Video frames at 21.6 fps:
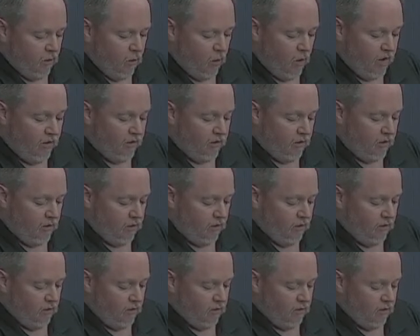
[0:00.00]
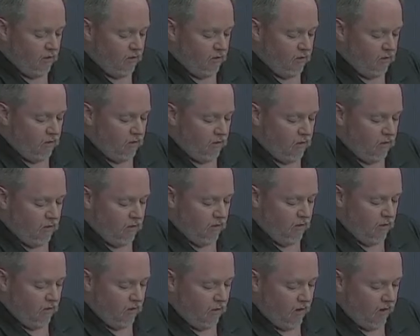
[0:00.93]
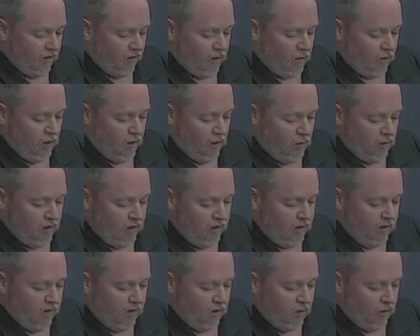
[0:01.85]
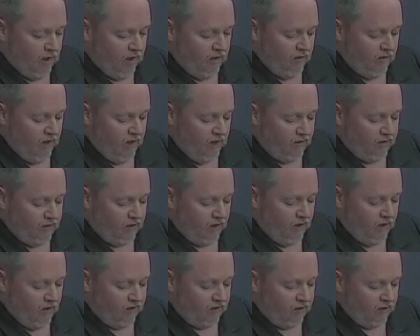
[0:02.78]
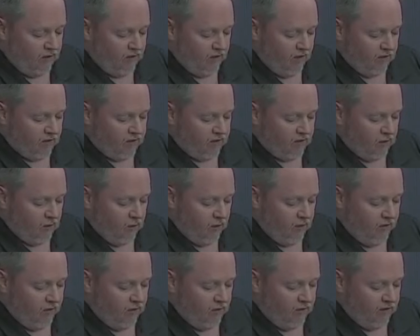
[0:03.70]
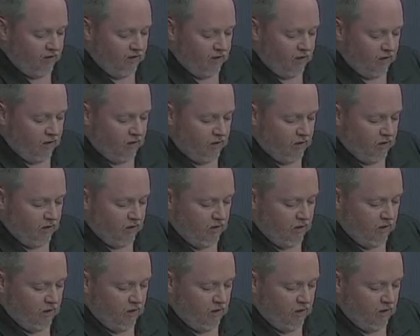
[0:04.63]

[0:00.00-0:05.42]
Wonder. Like the moment you made that soft gesture with your cheek